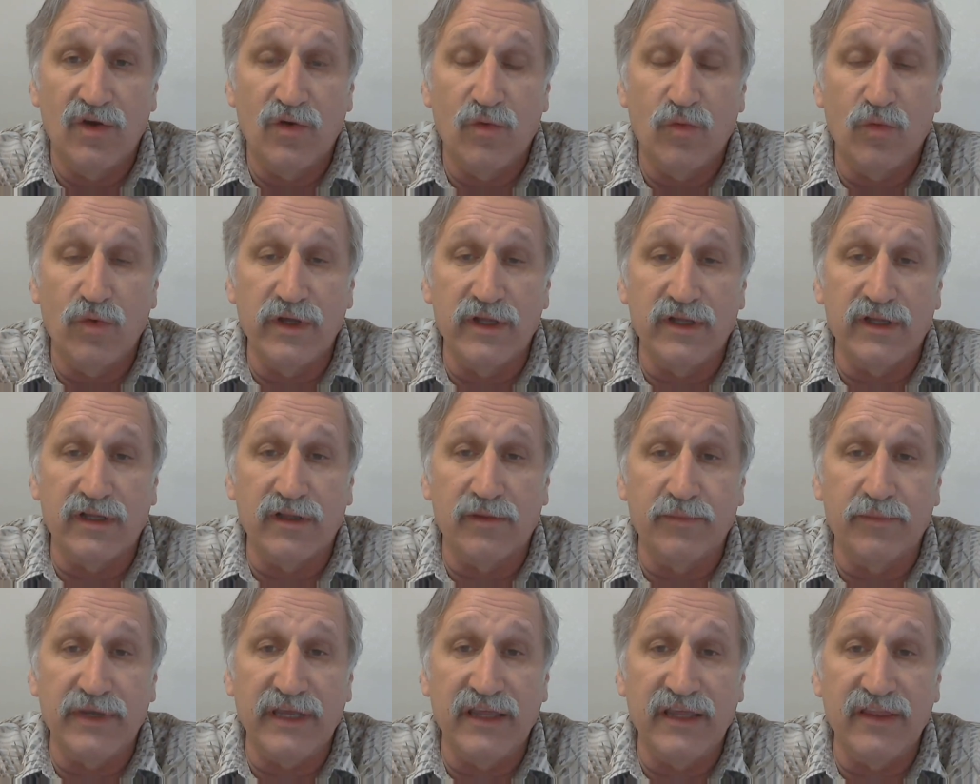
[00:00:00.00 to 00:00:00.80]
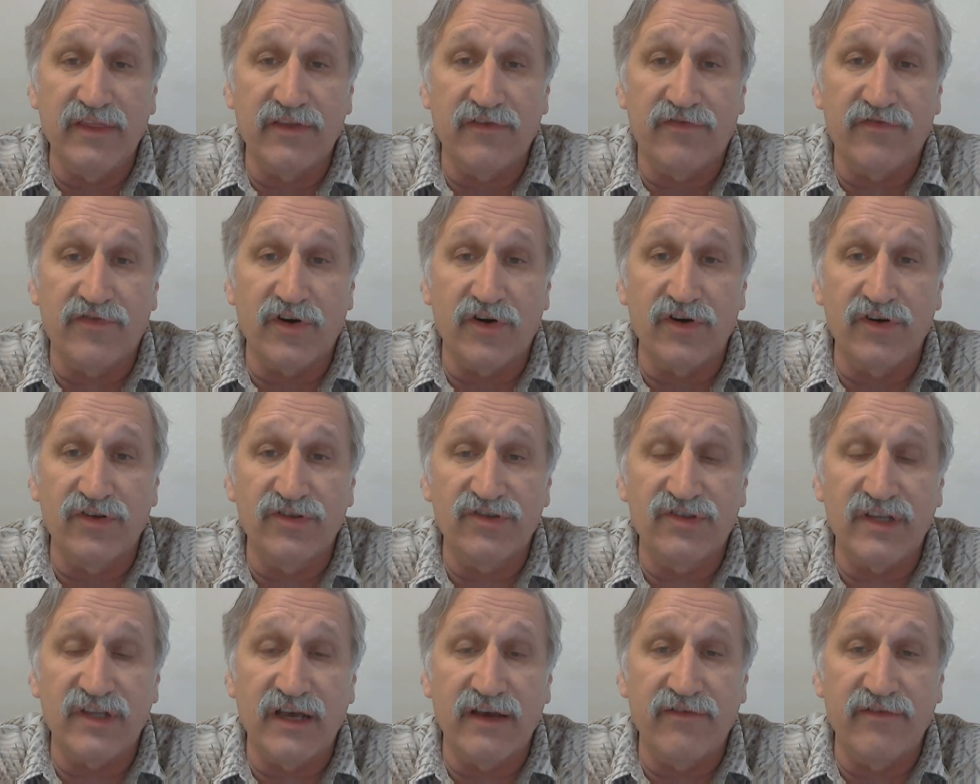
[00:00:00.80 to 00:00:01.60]
will be the
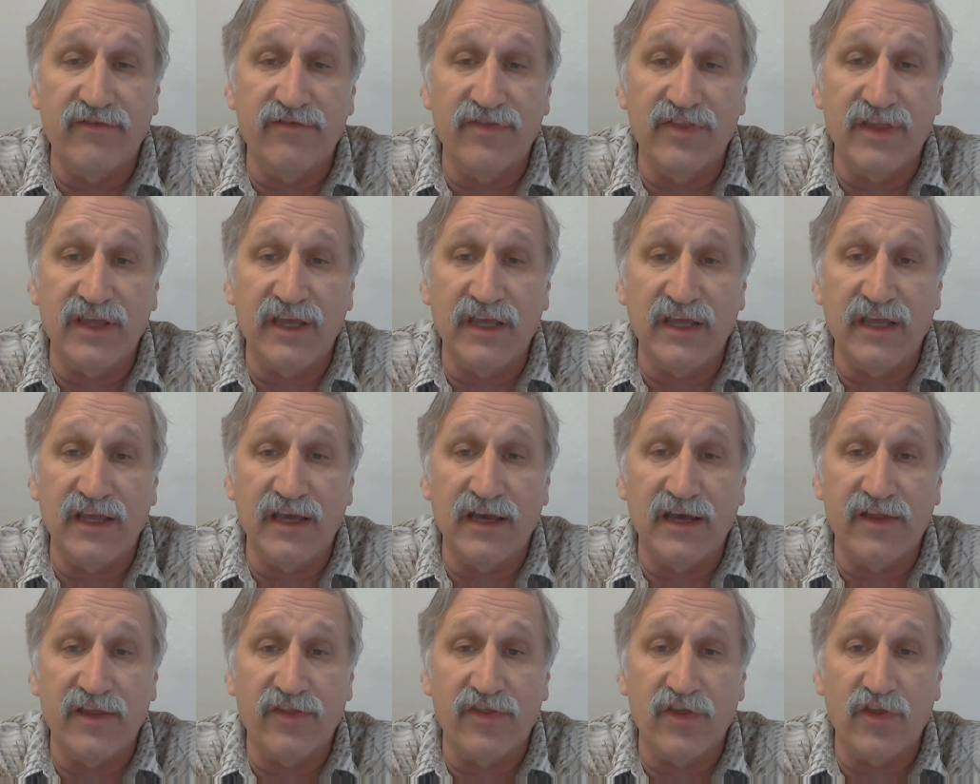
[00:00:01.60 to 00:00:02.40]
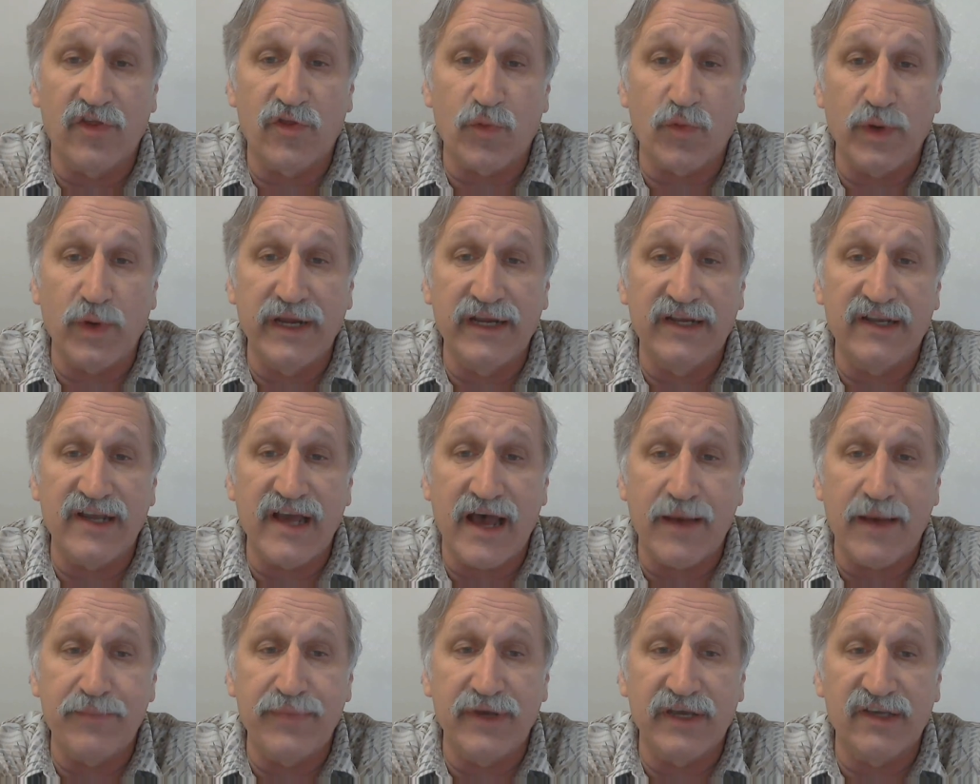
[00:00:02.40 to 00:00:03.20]
first of the three
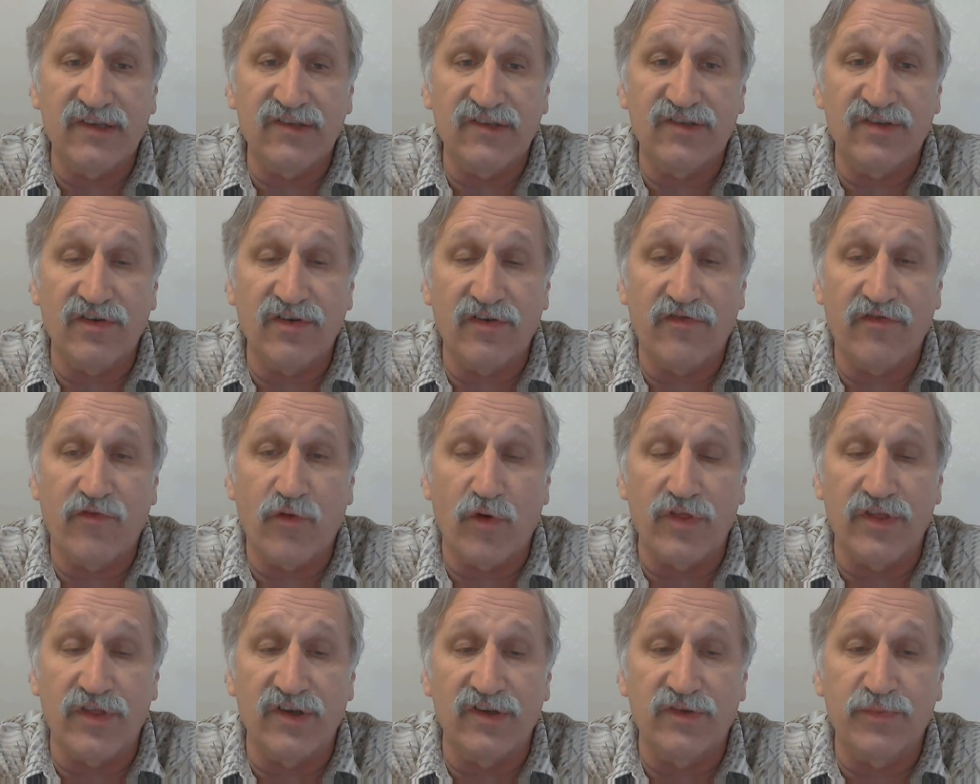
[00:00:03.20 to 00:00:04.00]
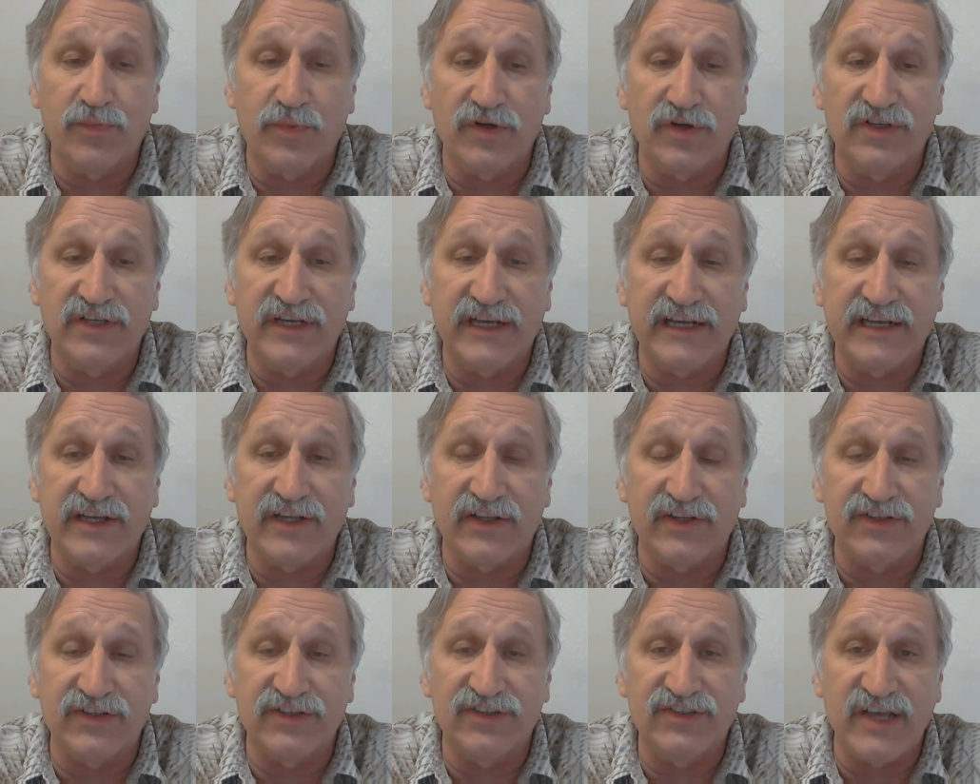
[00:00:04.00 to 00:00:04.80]
topics for this
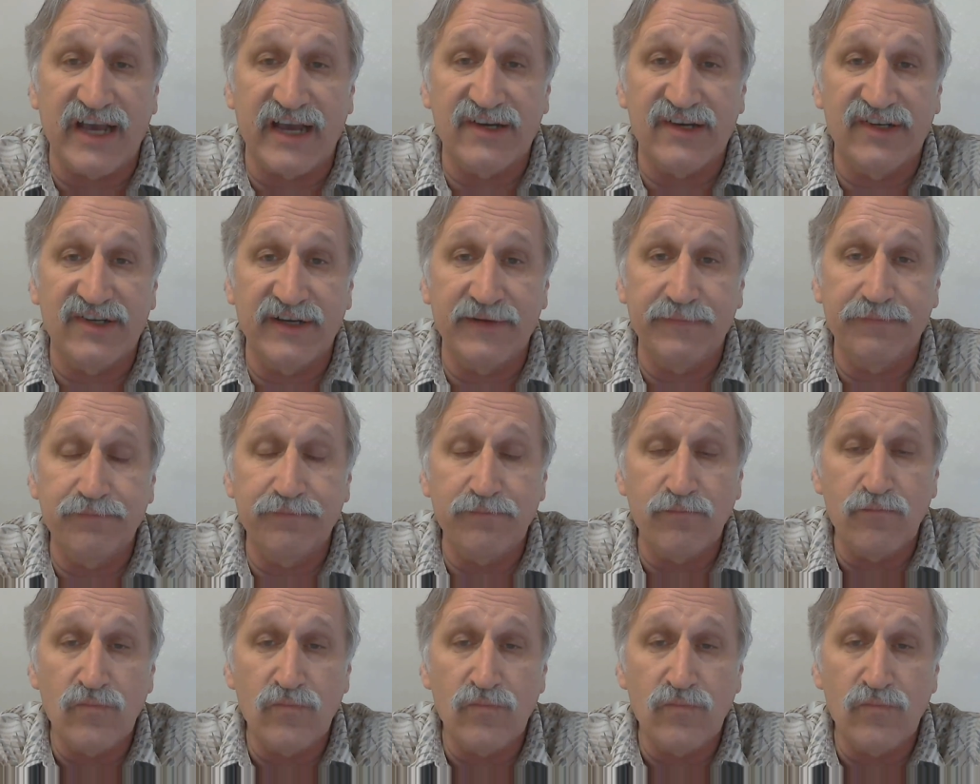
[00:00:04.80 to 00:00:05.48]
particular section.